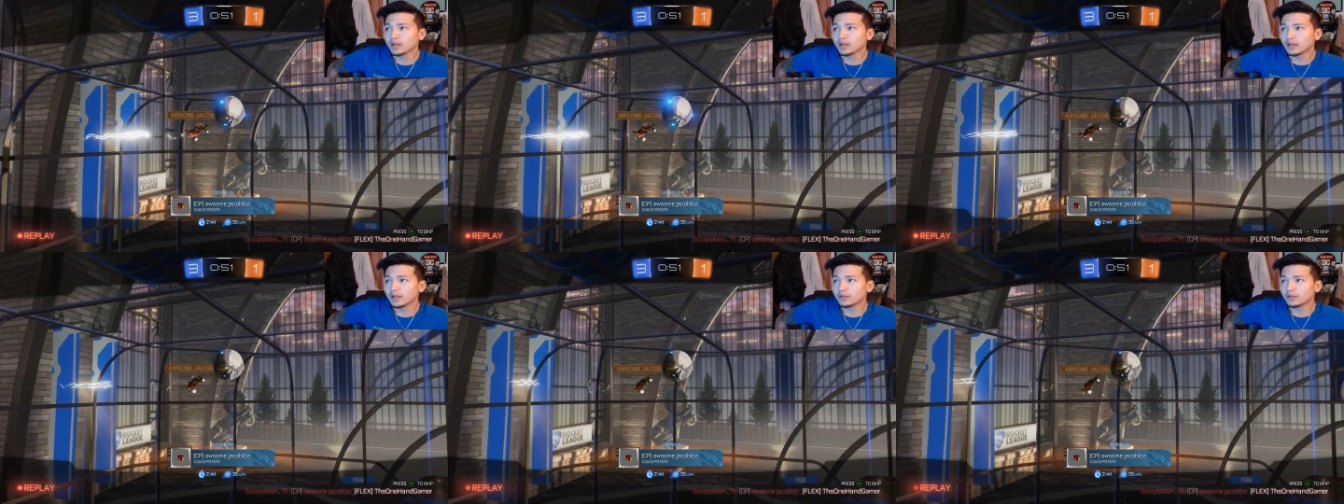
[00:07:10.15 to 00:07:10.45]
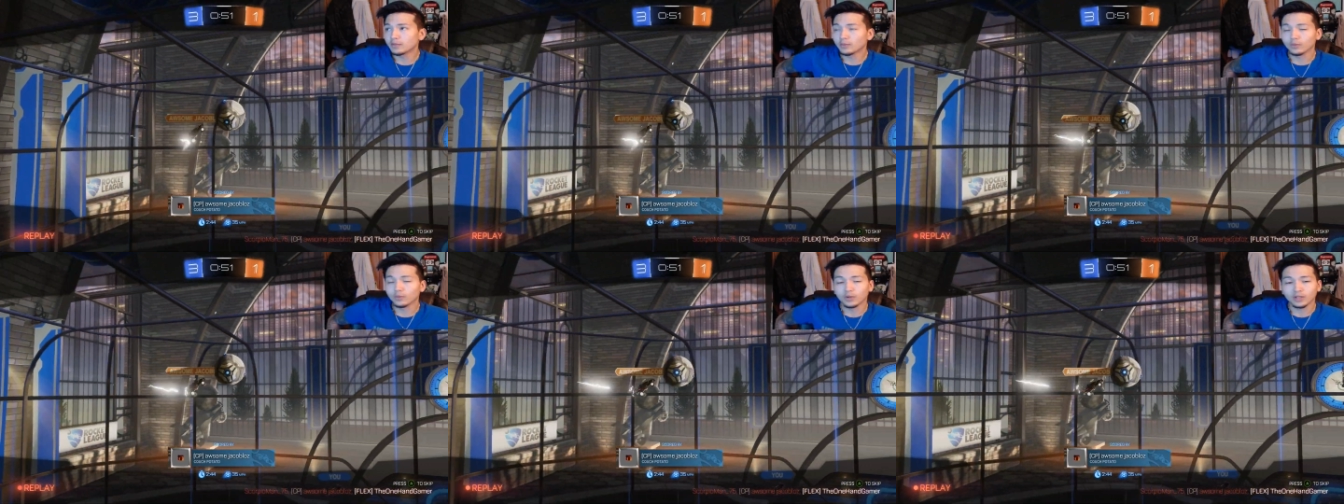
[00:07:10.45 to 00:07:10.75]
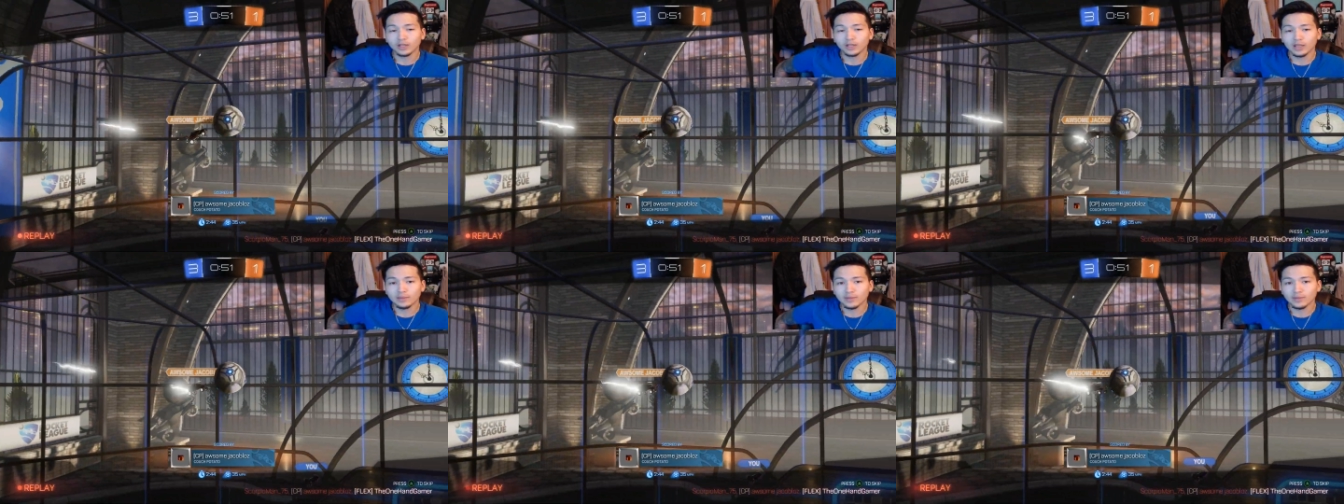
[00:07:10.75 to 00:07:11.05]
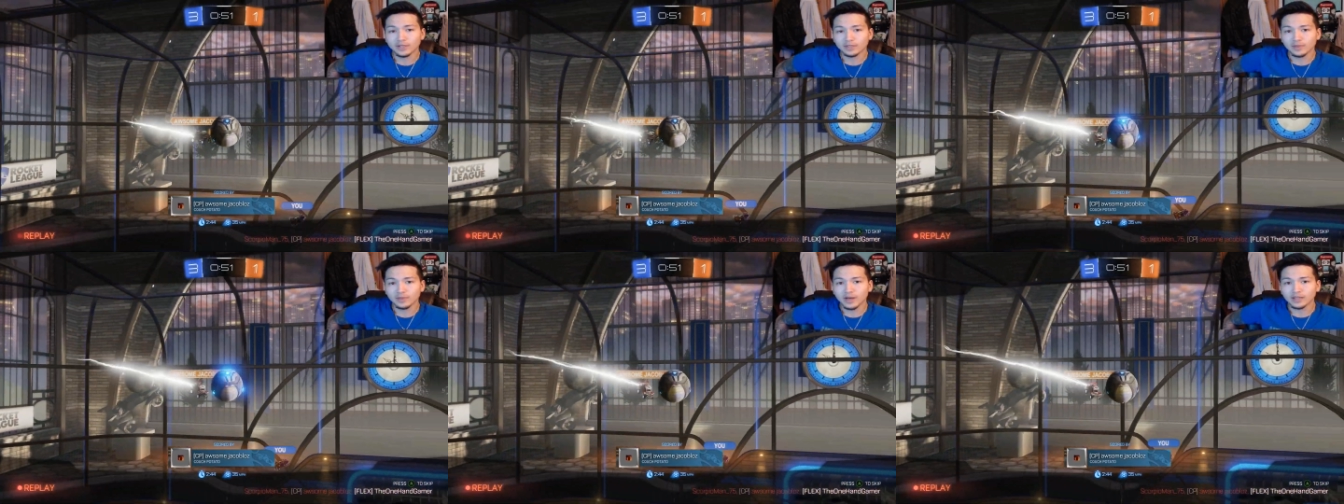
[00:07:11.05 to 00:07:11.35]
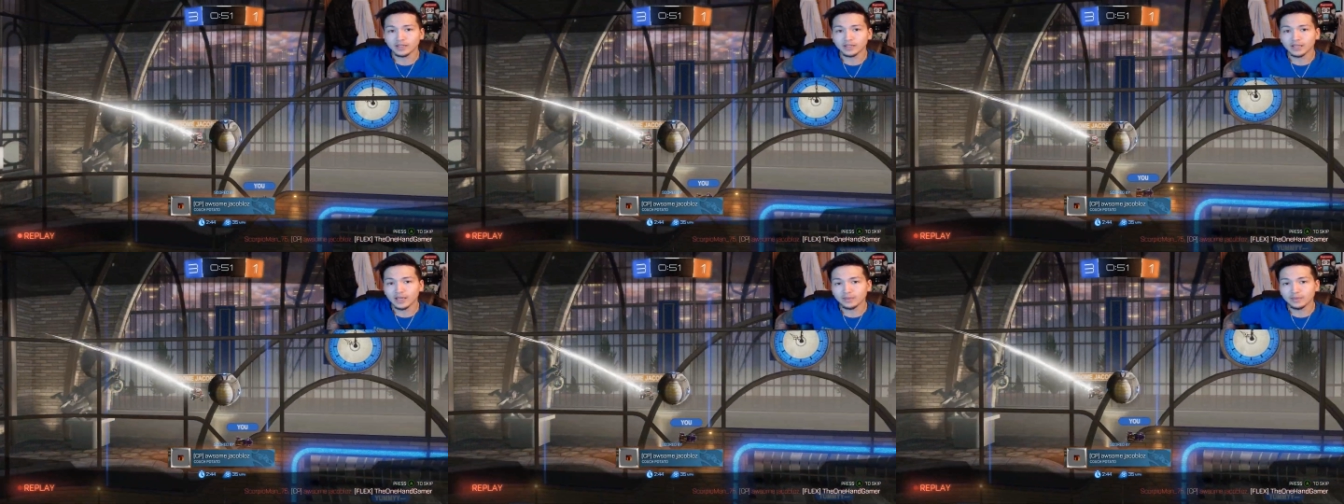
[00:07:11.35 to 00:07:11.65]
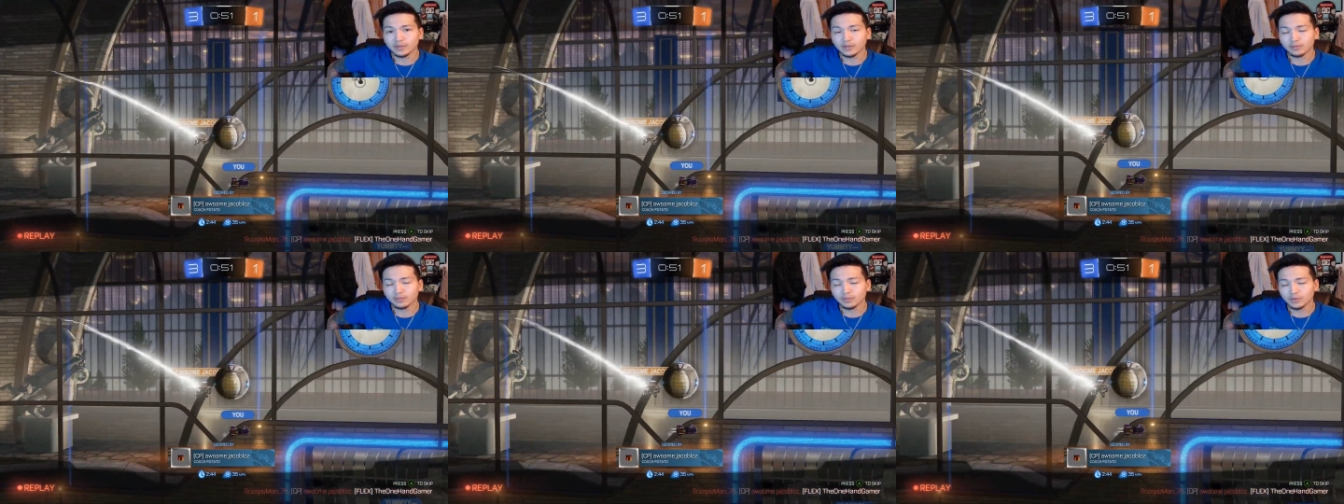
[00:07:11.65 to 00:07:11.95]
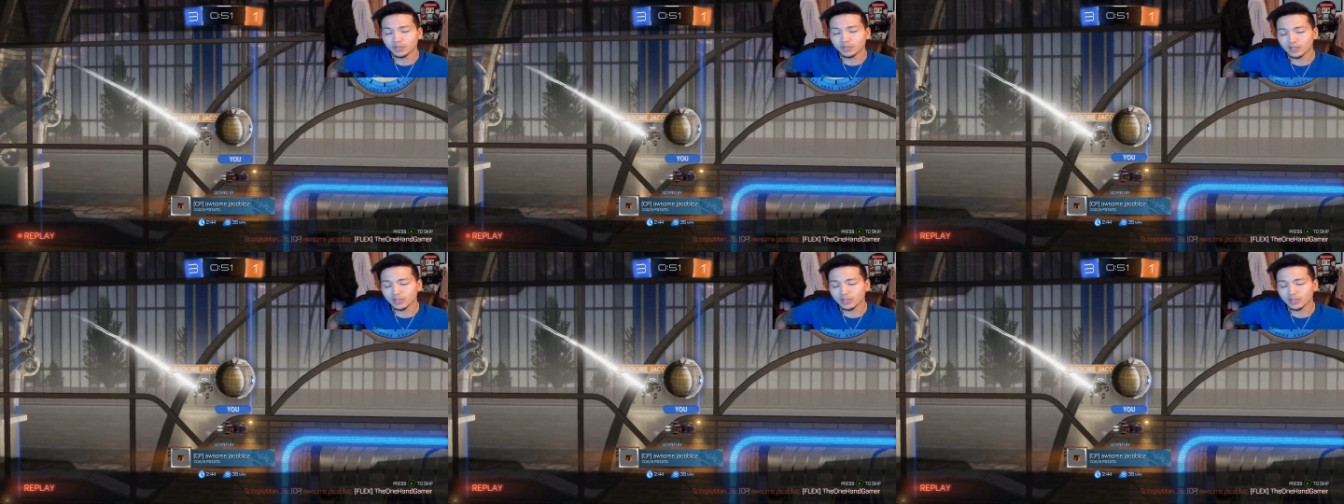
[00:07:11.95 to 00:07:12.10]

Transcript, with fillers: reclaim my spot in the gaming community.